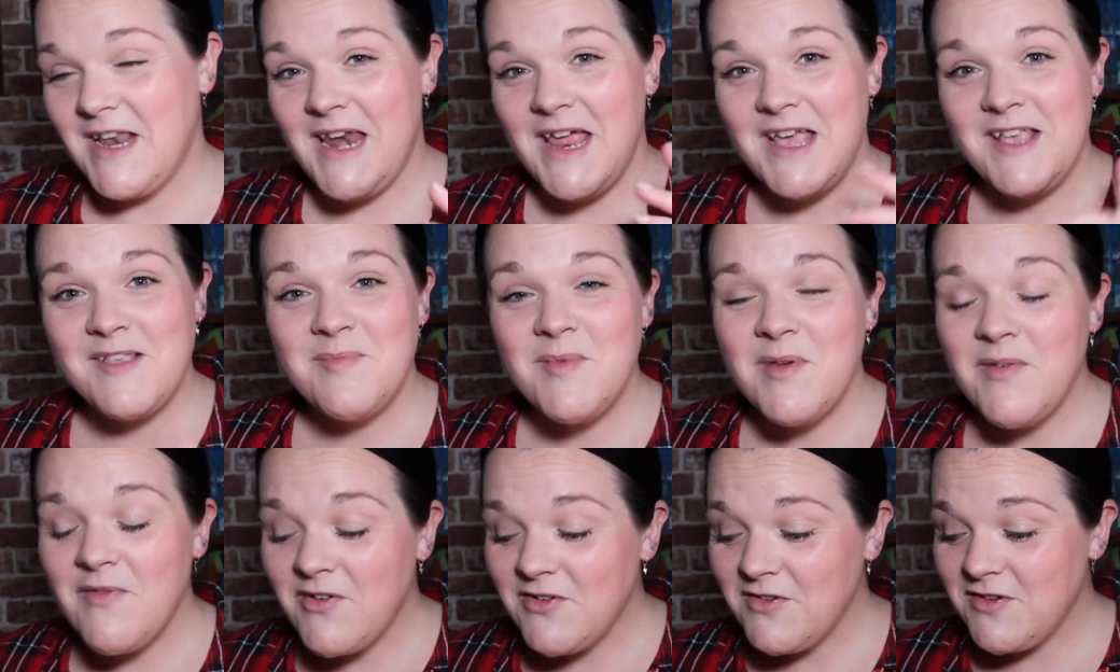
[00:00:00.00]
Let's
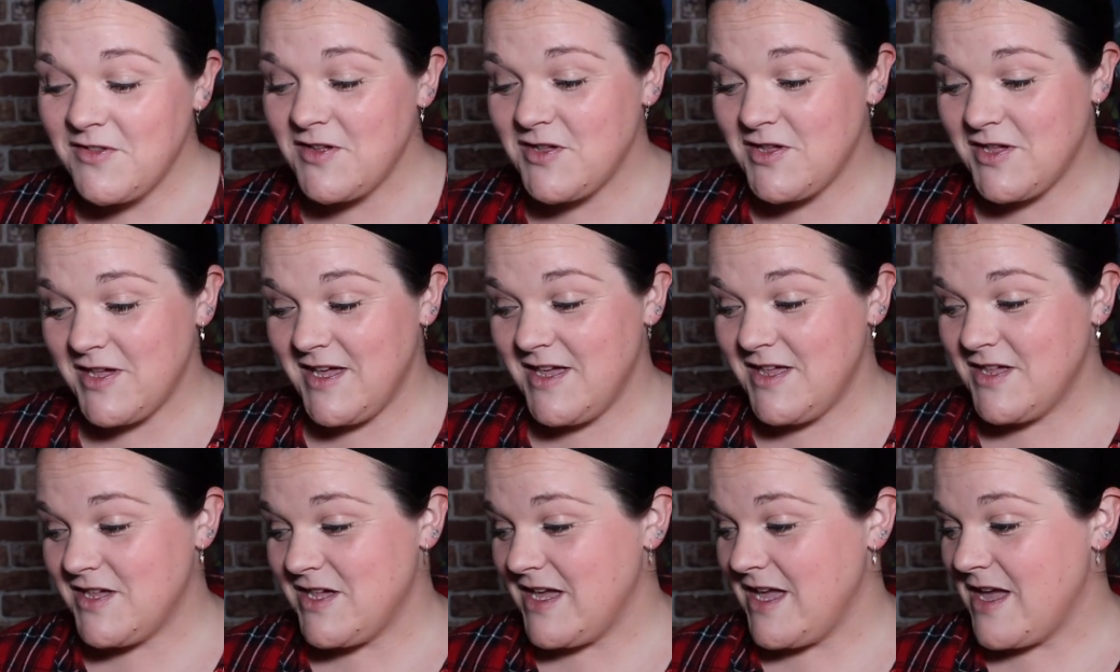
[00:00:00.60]
move on to the
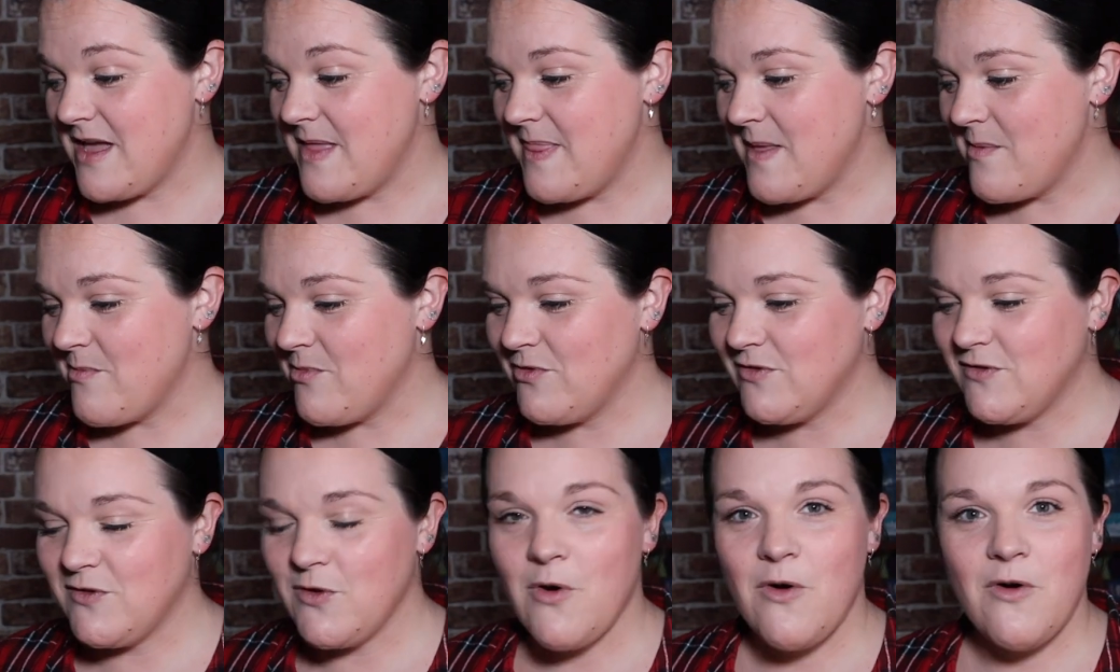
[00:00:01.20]
cheat sheet and then
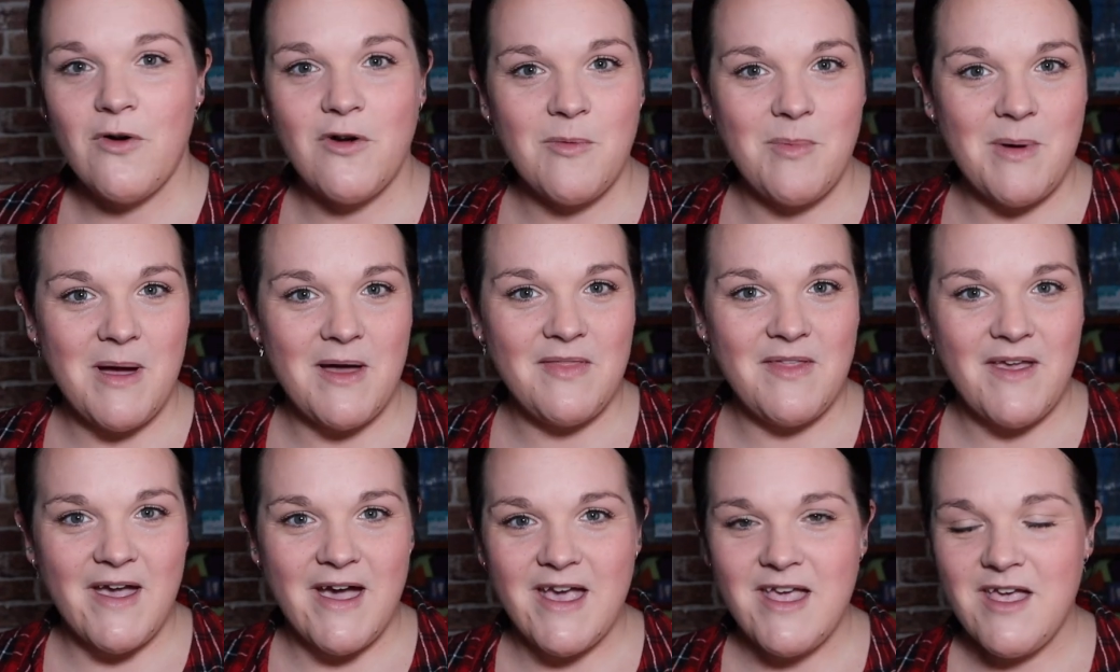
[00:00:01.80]
we'll talk
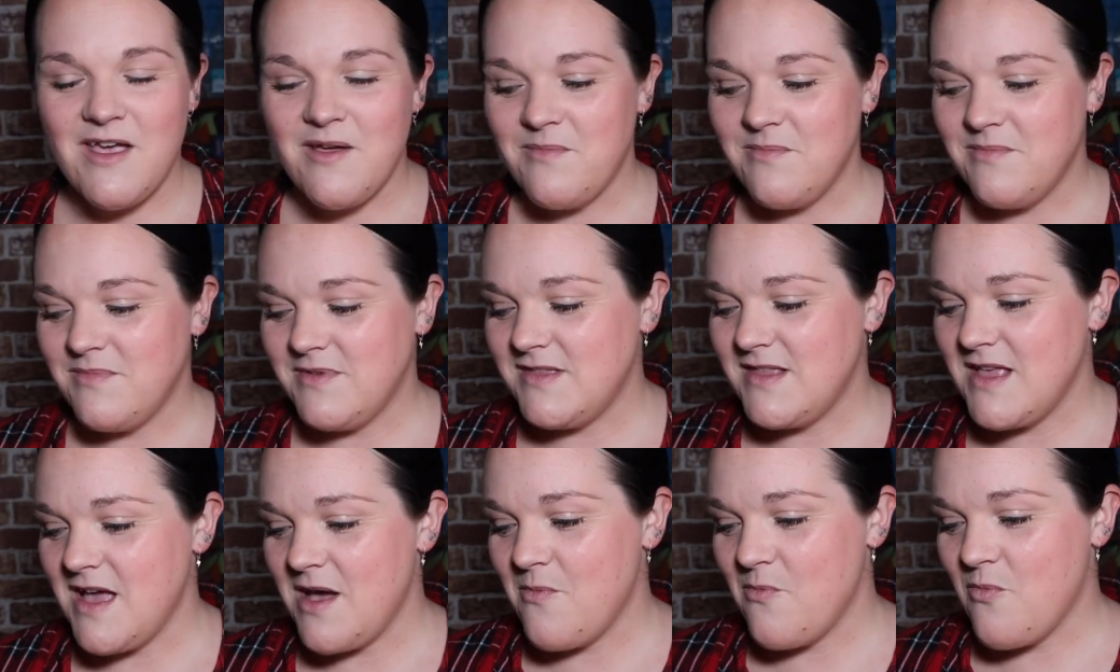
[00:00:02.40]
about the
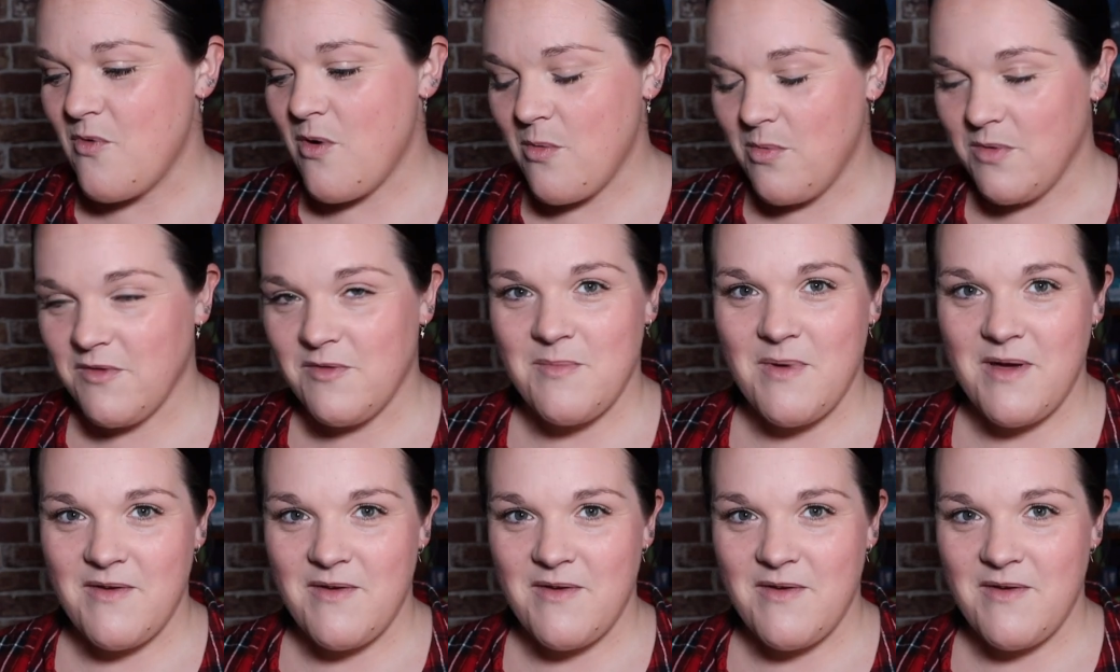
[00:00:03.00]
items and what was